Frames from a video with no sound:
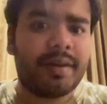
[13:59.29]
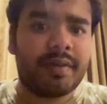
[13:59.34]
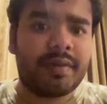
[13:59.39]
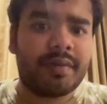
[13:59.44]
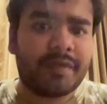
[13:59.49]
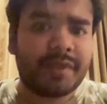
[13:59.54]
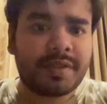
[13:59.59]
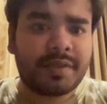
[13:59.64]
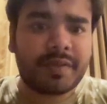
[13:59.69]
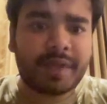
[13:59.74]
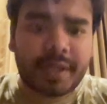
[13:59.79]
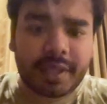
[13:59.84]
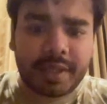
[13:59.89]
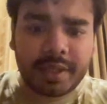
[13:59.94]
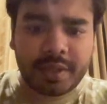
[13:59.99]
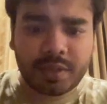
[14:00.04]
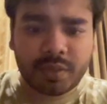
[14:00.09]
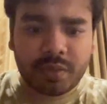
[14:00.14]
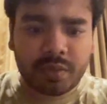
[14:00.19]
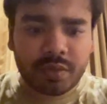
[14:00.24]
which we
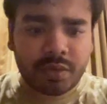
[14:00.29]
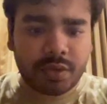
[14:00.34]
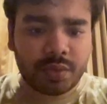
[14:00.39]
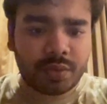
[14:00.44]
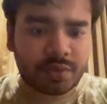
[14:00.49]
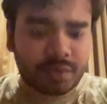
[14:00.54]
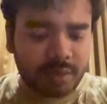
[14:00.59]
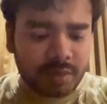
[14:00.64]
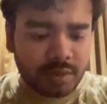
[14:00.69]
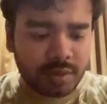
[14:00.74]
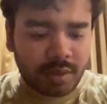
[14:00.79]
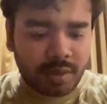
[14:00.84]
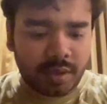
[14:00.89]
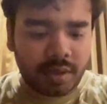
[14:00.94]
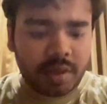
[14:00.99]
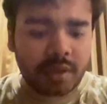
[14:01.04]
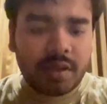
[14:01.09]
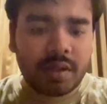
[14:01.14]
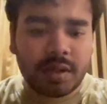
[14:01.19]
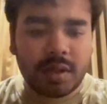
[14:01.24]
use
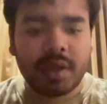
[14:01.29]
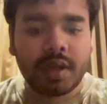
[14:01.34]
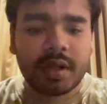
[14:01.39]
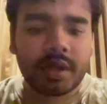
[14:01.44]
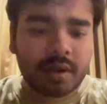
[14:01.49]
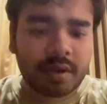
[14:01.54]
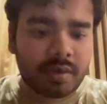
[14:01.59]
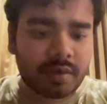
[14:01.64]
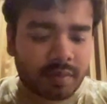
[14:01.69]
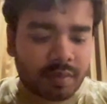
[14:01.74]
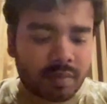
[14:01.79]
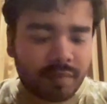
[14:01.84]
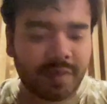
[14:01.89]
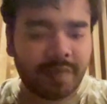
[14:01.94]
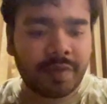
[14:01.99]
when